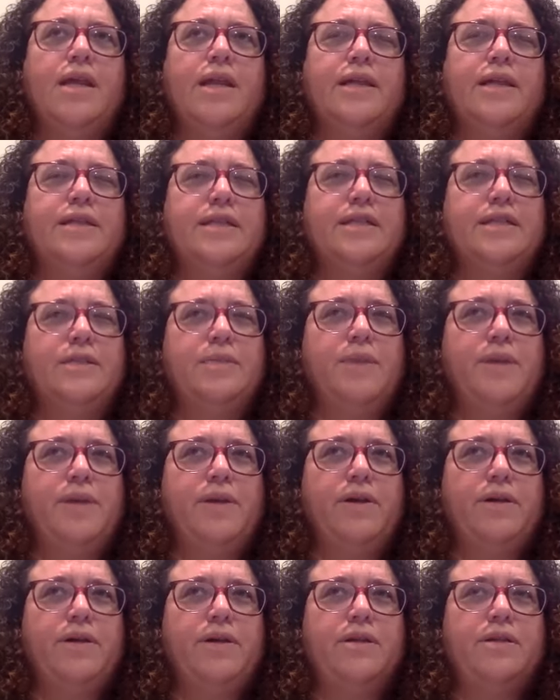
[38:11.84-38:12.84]
And like I said, it's
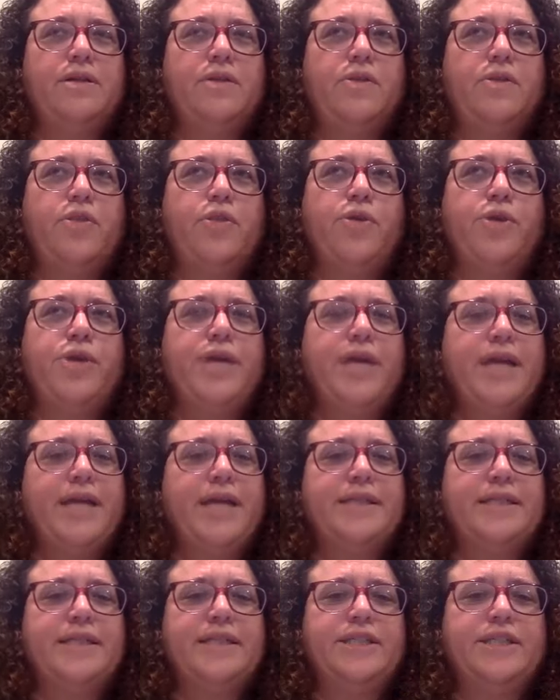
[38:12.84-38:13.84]
about
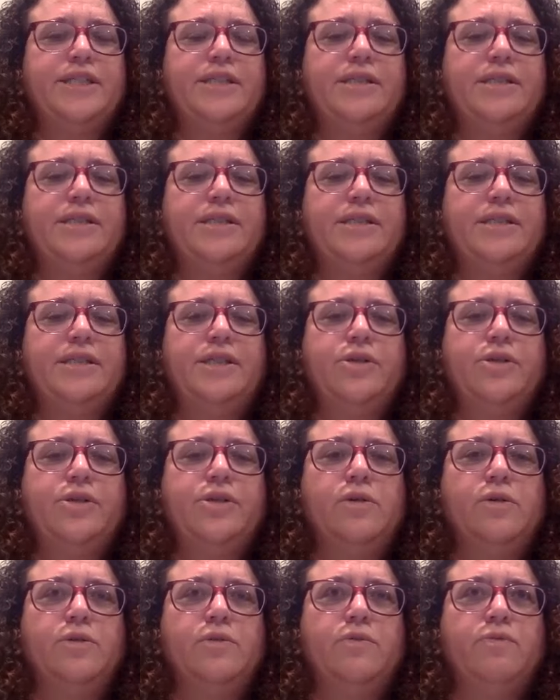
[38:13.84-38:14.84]
38 sessions and you
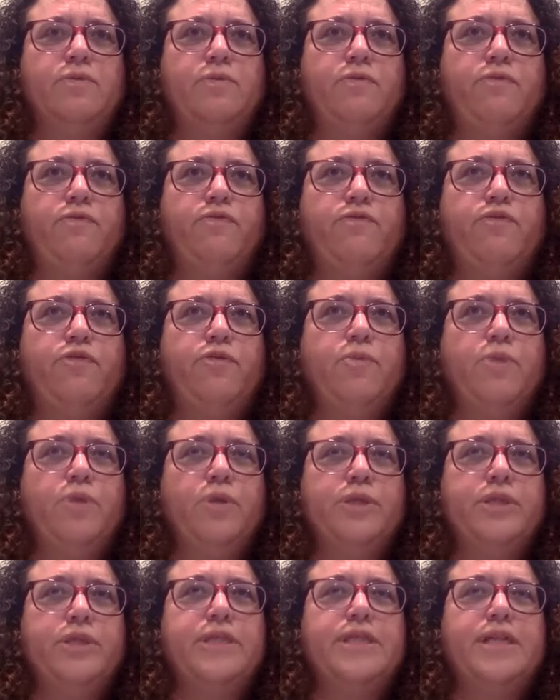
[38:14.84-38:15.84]
go, for
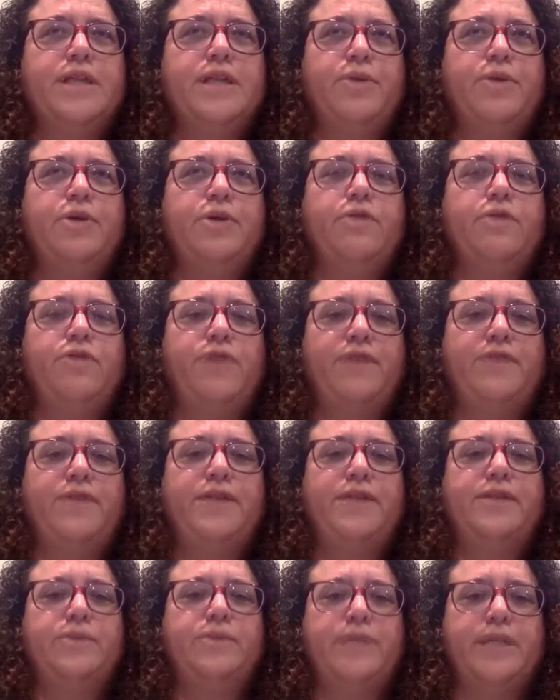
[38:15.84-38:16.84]
most of the time, you go
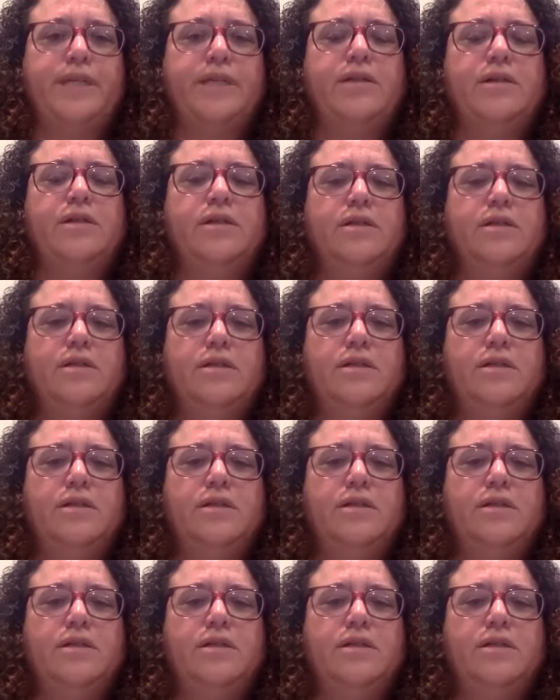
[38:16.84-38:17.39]
5 days a week.